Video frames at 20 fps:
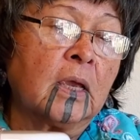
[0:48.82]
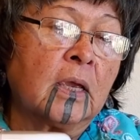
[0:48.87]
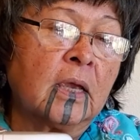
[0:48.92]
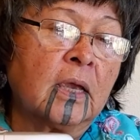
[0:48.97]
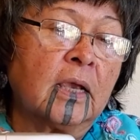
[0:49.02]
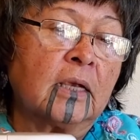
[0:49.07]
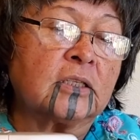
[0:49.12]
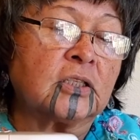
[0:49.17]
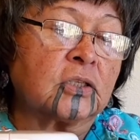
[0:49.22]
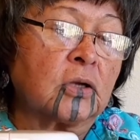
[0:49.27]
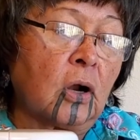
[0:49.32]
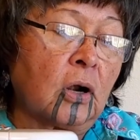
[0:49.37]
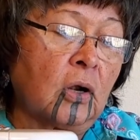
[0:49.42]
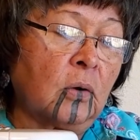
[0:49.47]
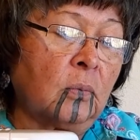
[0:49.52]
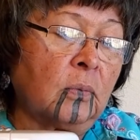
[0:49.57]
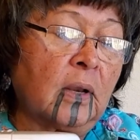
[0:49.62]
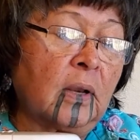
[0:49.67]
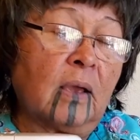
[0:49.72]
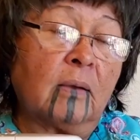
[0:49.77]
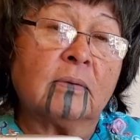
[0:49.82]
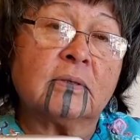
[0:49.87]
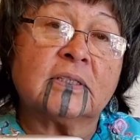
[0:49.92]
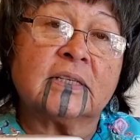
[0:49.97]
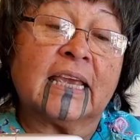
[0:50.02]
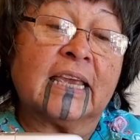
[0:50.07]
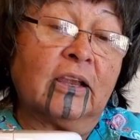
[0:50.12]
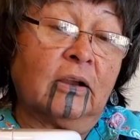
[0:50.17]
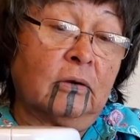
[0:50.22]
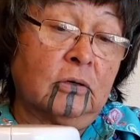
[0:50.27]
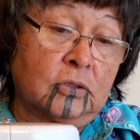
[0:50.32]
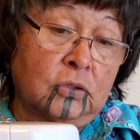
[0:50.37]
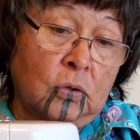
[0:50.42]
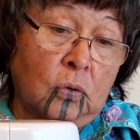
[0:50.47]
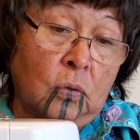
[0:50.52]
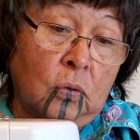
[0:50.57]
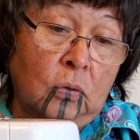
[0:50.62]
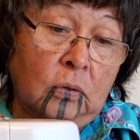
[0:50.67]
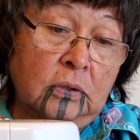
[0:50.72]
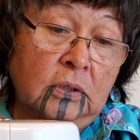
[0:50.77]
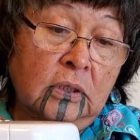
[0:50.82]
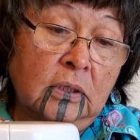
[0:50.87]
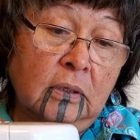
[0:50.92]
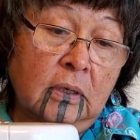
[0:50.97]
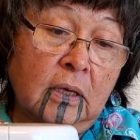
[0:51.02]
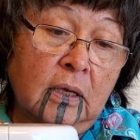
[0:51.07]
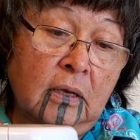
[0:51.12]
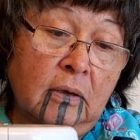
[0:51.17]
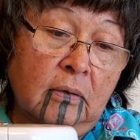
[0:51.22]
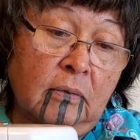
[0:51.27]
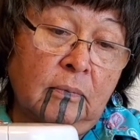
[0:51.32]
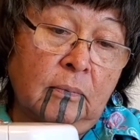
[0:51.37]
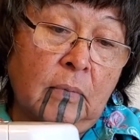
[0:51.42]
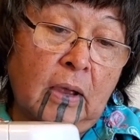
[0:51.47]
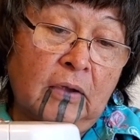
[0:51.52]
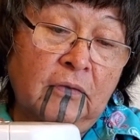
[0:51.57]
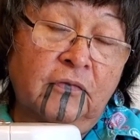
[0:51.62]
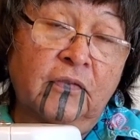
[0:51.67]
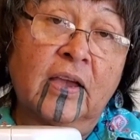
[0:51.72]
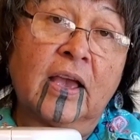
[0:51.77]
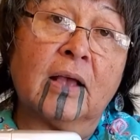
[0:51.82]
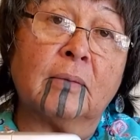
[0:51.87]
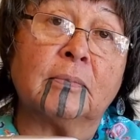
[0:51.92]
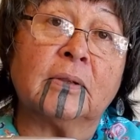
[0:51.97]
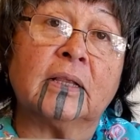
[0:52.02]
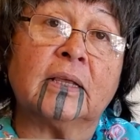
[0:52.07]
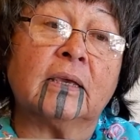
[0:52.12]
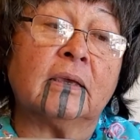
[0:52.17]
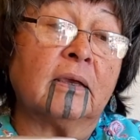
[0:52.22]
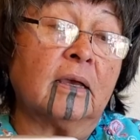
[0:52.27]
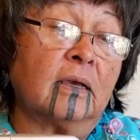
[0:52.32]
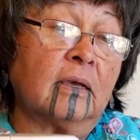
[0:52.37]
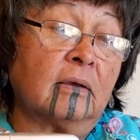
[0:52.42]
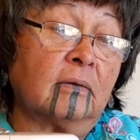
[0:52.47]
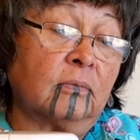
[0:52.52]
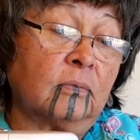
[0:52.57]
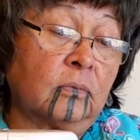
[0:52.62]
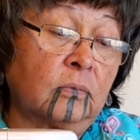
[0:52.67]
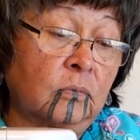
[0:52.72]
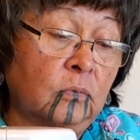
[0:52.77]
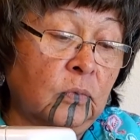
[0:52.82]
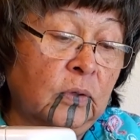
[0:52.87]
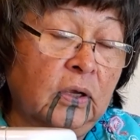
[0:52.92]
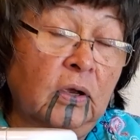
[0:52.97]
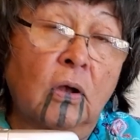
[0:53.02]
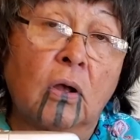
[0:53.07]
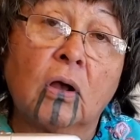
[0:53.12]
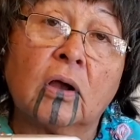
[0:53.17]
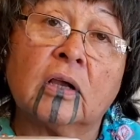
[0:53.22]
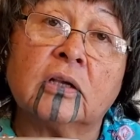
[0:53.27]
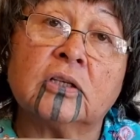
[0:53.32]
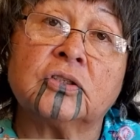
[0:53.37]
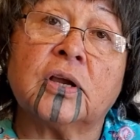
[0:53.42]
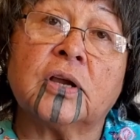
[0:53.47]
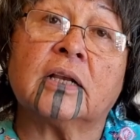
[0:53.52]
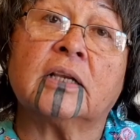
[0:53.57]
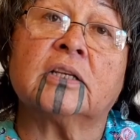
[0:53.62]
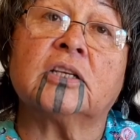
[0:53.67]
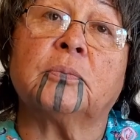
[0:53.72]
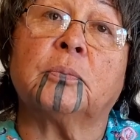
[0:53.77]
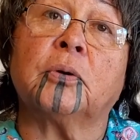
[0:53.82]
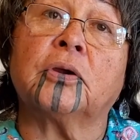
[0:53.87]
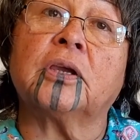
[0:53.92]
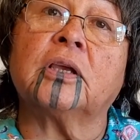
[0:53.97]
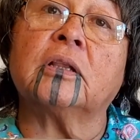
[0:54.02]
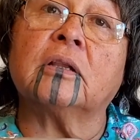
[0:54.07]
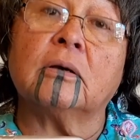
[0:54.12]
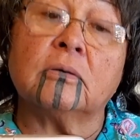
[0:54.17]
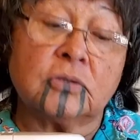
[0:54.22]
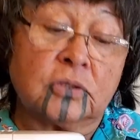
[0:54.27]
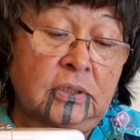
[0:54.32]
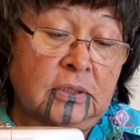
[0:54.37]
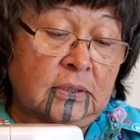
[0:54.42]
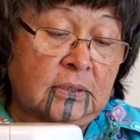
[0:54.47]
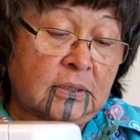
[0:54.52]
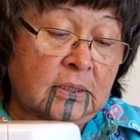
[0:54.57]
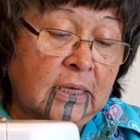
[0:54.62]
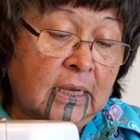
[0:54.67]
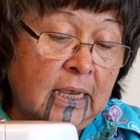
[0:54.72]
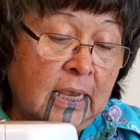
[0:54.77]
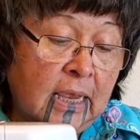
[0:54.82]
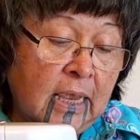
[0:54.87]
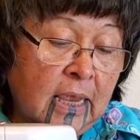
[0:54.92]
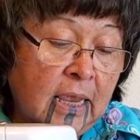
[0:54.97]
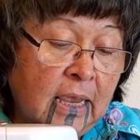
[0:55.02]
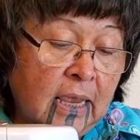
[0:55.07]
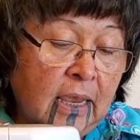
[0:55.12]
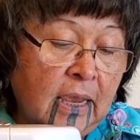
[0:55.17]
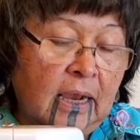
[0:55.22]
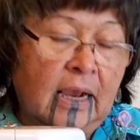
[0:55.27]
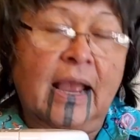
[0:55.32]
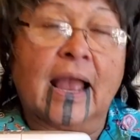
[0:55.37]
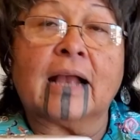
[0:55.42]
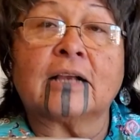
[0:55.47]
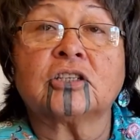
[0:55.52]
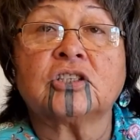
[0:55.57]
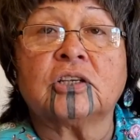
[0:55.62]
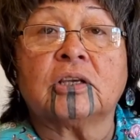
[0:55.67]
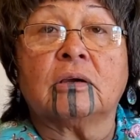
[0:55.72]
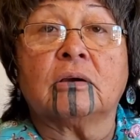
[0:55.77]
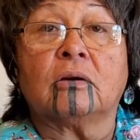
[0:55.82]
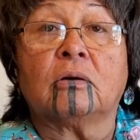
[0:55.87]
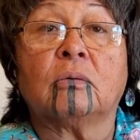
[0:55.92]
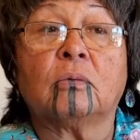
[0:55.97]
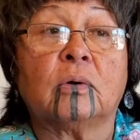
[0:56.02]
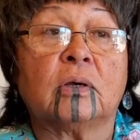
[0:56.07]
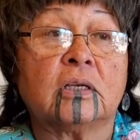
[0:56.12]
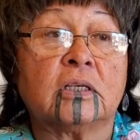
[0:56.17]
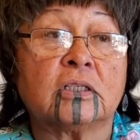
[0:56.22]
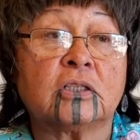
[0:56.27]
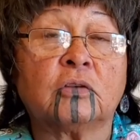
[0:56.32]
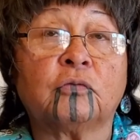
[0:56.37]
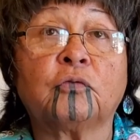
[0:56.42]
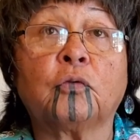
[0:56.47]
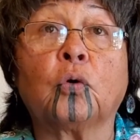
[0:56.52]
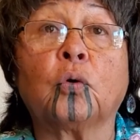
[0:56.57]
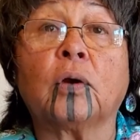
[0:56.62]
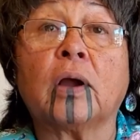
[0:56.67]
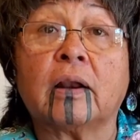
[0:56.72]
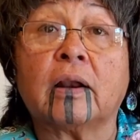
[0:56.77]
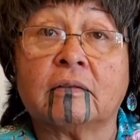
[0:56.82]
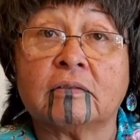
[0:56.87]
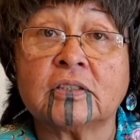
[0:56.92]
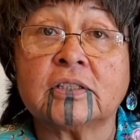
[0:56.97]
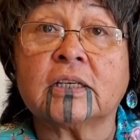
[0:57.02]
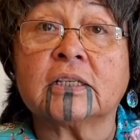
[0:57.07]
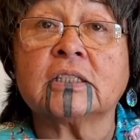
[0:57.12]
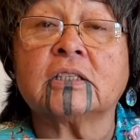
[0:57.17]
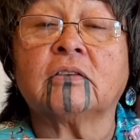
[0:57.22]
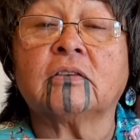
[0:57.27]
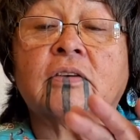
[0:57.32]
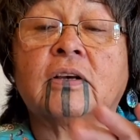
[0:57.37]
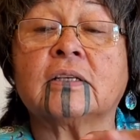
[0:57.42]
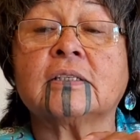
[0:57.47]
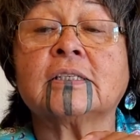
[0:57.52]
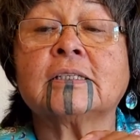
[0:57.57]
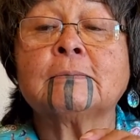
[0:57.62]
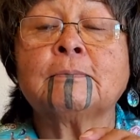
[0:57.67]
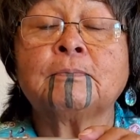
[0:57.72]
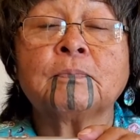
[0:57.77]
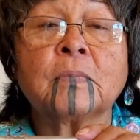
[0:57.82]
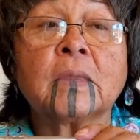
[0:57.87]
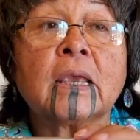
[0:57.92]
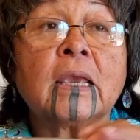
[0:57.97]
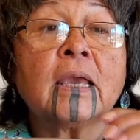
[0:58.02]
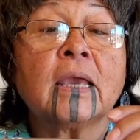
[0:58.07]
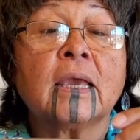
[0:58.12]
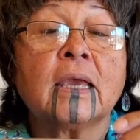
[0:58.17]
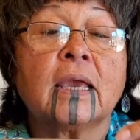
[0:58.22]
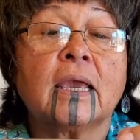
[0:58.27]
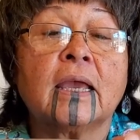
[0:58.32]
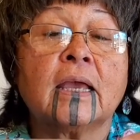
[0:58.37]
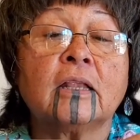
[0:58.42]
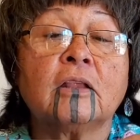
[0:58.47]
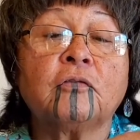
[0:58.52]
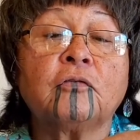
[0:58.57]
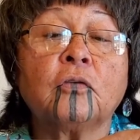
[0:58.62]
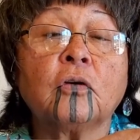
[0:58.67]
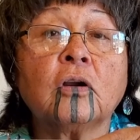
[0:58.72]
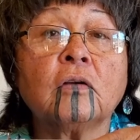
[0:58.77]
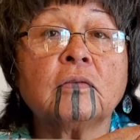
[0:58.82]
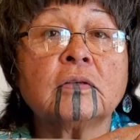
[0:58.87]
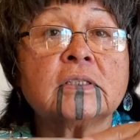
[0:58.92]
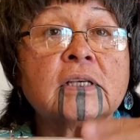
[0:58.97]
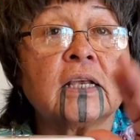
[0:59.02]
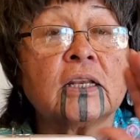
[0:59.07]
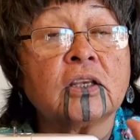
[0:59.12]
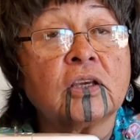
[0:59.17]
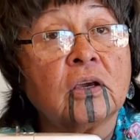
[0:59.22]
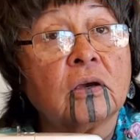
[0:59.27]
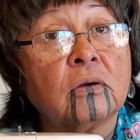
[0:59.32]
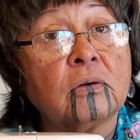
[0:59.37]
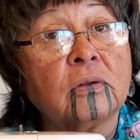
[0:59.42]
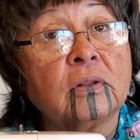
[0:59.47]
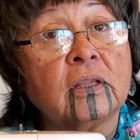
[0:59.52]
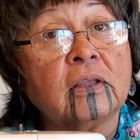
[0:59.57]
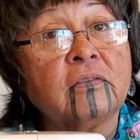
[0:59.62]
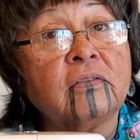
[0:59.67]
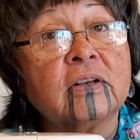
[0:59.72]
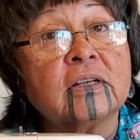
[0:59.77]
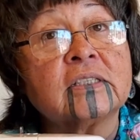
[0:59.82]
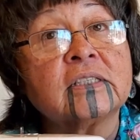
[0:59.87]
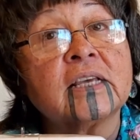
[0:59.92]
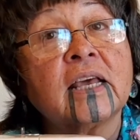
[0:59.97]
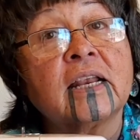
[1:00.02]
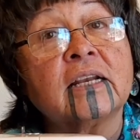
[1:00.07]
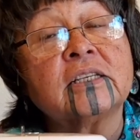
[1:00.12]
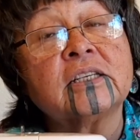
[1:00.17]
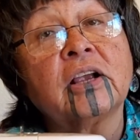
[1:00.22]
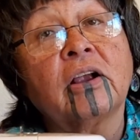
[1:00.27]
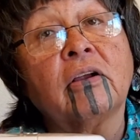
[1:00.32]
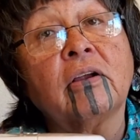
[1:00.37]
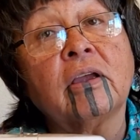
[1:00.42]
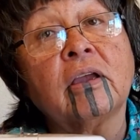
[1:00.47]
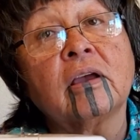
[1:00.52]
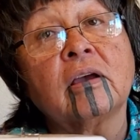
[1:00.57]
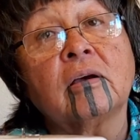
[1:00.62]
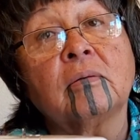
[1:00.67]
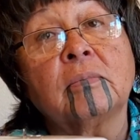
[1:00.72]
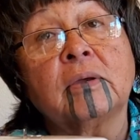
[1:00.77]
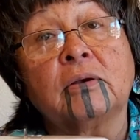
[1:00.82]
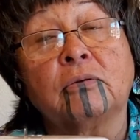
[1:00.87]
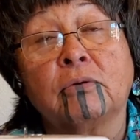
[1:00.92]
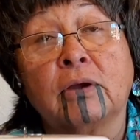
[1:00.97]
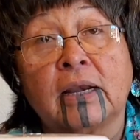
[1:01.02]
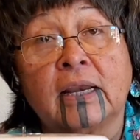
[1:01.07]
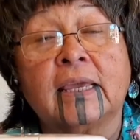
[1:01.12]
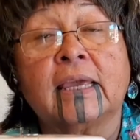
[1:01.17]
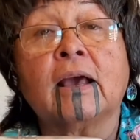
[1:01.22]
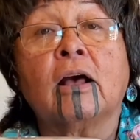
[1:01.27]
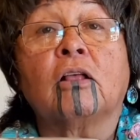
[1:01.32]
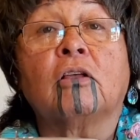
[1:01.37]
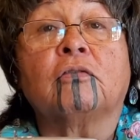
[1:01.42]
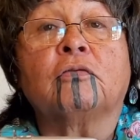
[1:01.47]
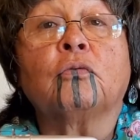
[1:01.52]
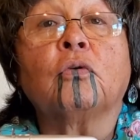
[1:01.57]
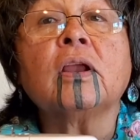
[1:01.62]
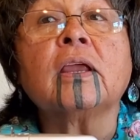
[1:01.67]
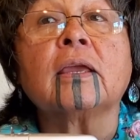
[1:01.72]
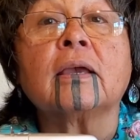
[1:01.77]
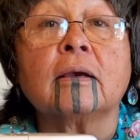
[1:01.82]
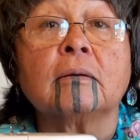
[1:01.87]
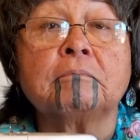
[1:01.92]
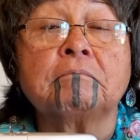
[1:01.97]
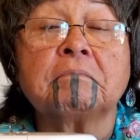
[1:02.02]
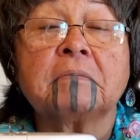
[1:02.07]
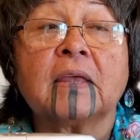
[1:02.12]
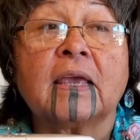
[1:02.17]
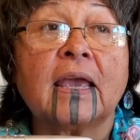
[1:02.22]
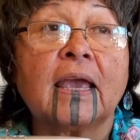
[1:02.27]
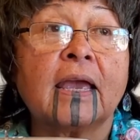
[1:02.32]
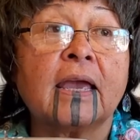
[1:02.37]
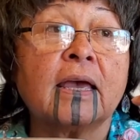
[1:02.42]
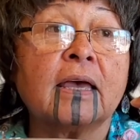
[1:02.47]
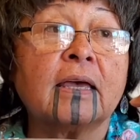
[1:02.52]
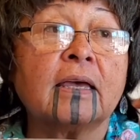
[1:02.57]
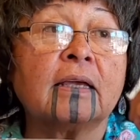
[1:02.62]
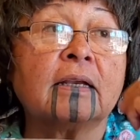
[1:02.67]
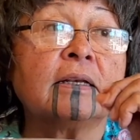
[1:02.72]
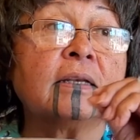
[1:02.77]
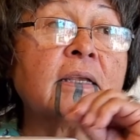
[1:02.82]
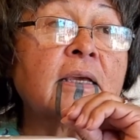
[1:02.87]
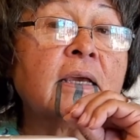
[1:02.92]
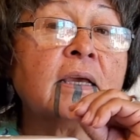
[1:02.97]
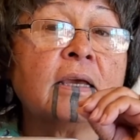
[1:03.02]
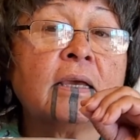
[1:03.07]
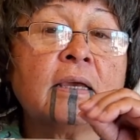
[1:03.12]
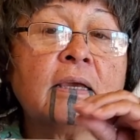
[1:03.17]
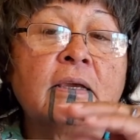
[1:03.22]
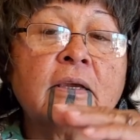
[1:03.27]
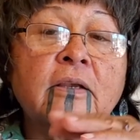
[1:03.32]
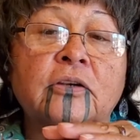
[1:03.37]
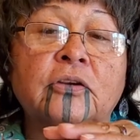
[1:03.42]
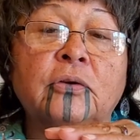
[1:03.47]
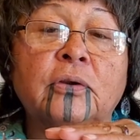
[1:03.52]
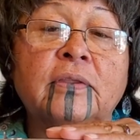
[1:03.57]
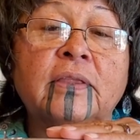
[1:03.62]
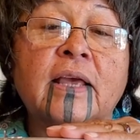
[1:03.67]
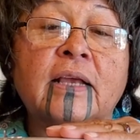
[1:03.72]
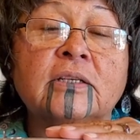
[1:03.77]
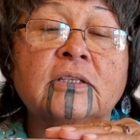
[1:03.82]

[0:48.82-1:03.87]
It started when I was 8 years old. My family, we all contracted tuberculosis. Actually, it was 4 out of 6 of us. And the 4 of us had to go to live in a sanitarium in Redding, California. And during that